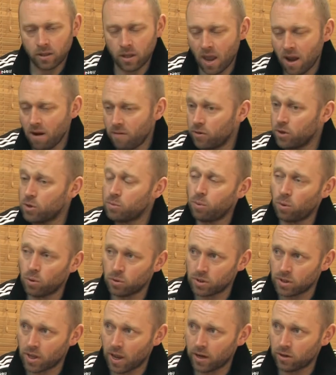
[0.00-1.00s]
Every
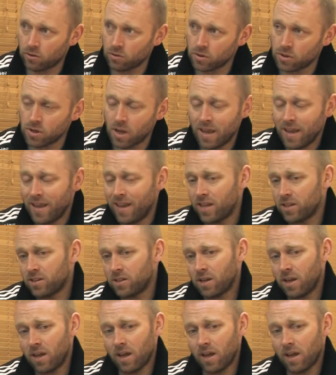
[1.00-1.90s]
sport's dangerous. It's,